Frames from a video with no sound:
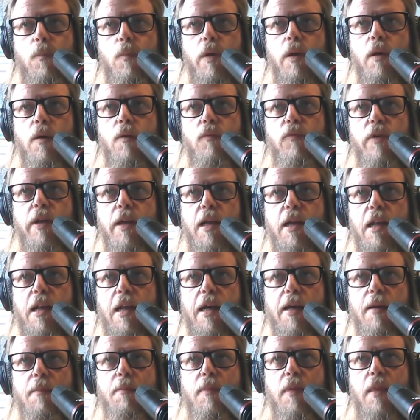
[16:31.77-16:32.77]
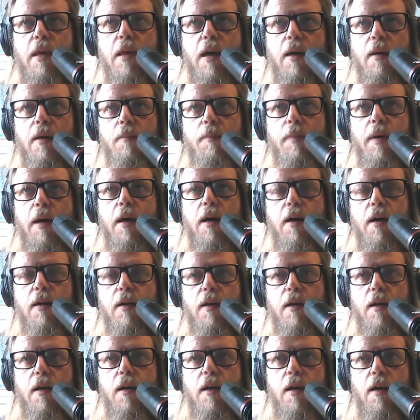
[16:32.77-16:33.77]
we can reclaim that. But
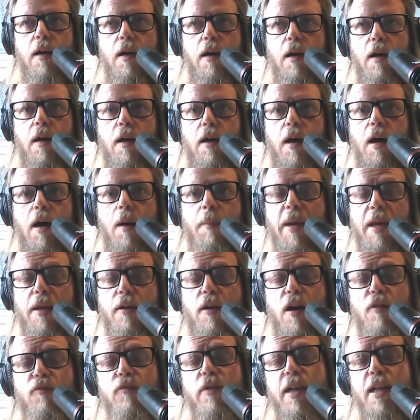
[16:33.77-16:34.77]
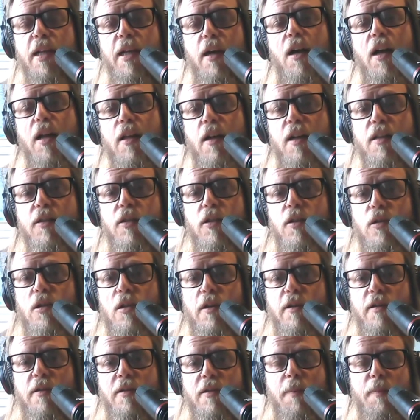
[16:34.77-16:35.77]
I mean, I do
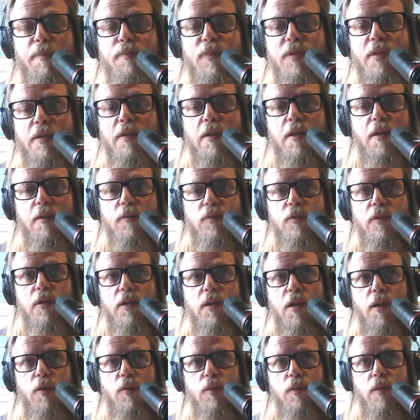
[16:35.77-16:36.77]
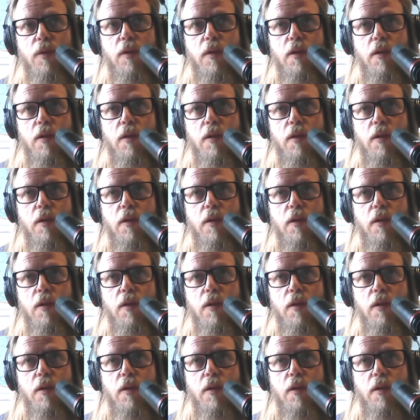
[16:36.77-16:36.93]
look to you know,